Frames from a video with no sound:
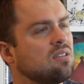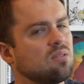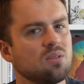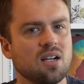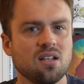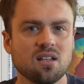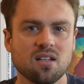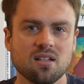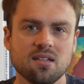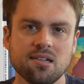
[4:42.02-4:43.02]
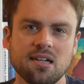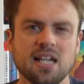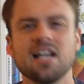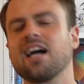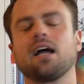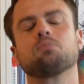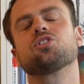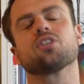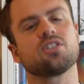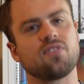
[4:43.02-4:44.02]
Well, I'm
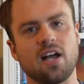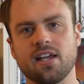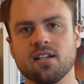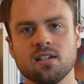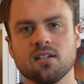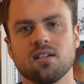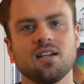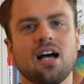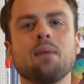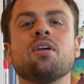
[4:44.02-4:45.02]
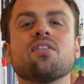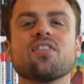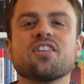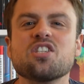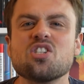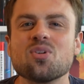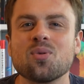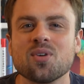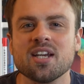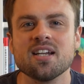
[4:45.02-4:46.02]
sure it's fine. I'm here for the
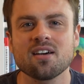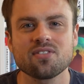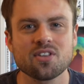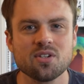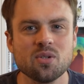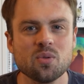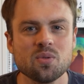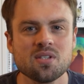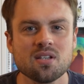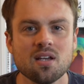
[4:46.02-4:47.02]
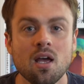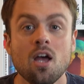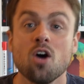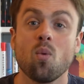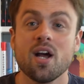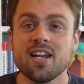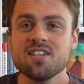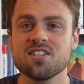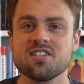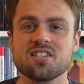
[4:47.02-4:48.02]
story, not for the news. Why
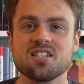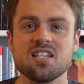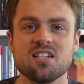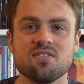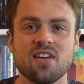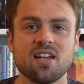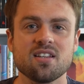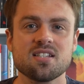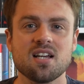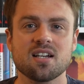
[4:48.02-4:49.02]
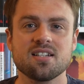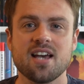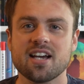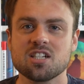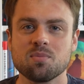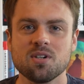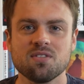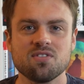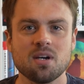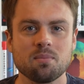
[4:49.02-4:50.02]
Nations Succeed and Fail is not a textbook
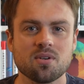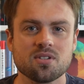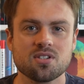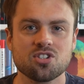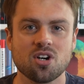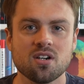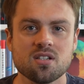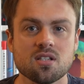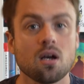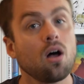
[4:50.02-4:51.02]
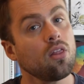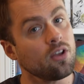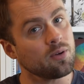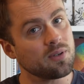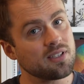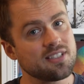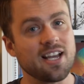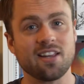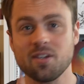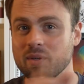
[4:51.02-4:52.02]
of numbers and charts, although
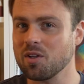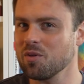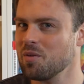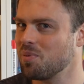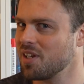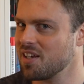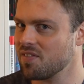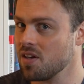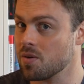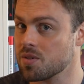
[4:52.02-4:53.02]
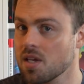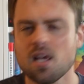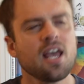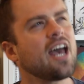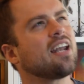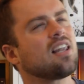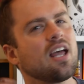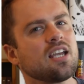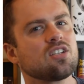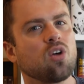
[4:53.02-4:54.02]
Dalio included plenty of those. And
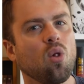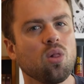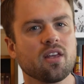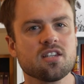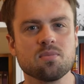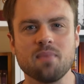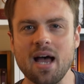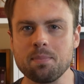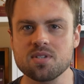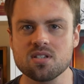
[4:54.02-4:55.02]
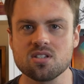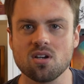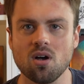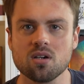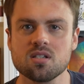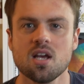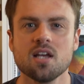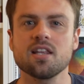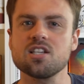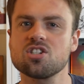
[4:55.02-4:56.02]
like Tolkien's maps and songs,
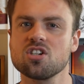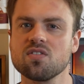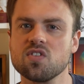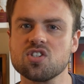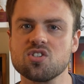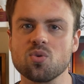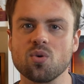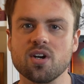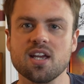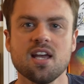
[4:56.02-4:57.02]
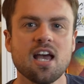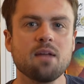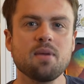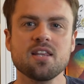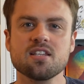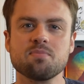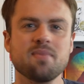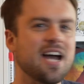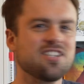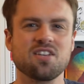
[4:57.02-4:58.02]
they serve the story and make this
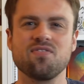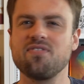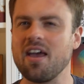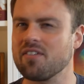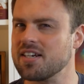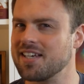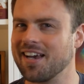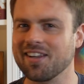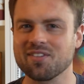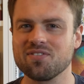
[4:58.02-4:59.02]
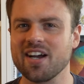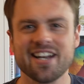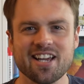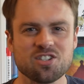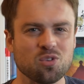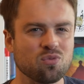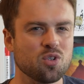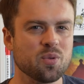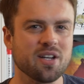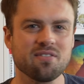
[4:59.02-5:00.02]
magic fairy tale of financial
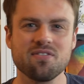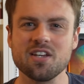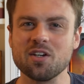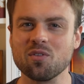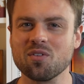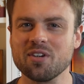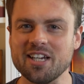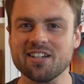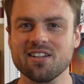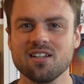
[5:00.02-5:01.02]
ruin feel real.